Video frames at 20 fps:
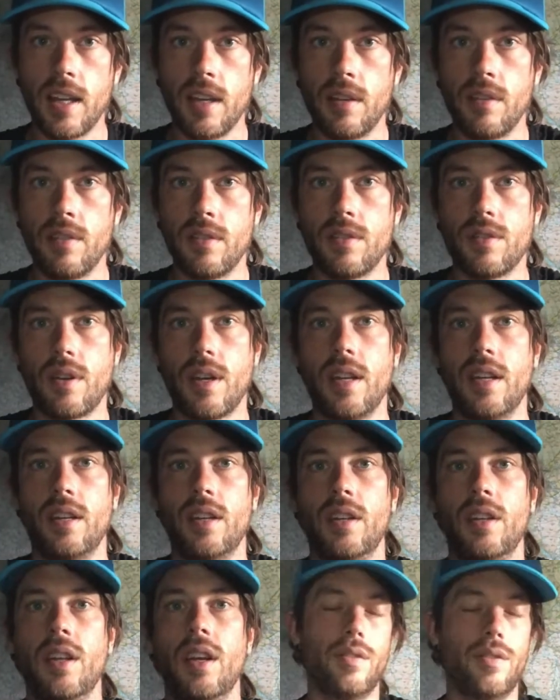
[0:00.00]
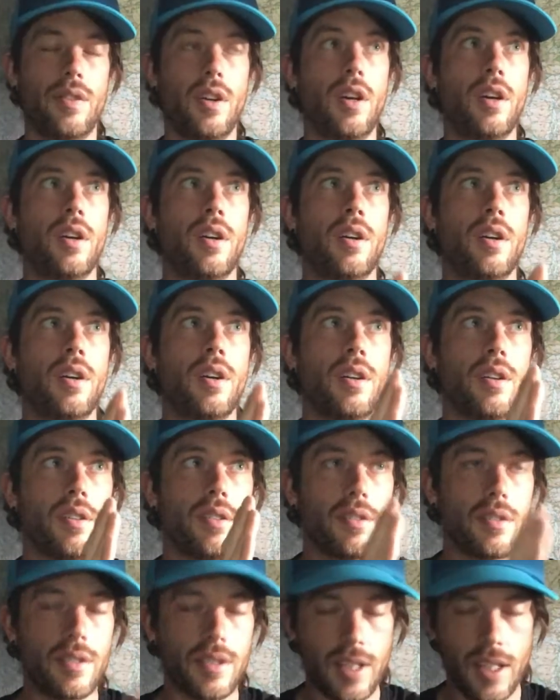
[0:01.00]
on the trail for
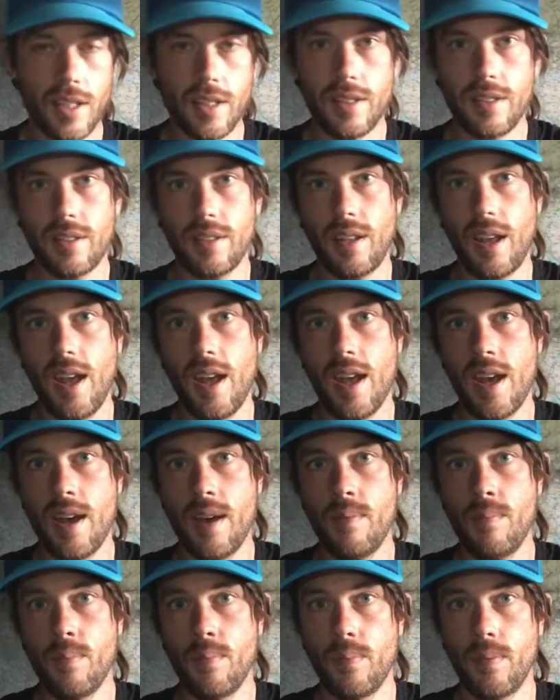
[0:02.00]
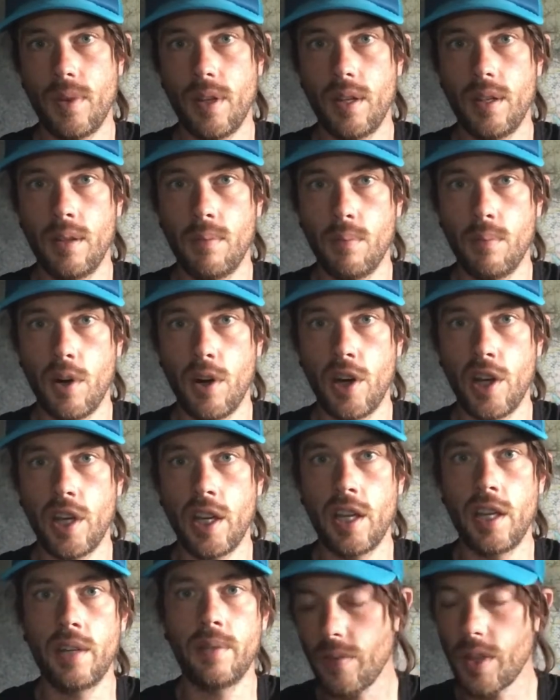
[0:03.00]
6 a.m. in the
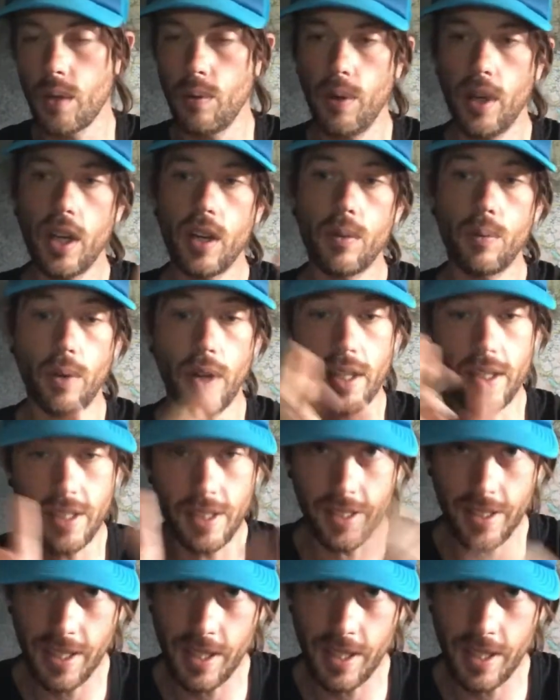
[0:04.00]
morning. We went and did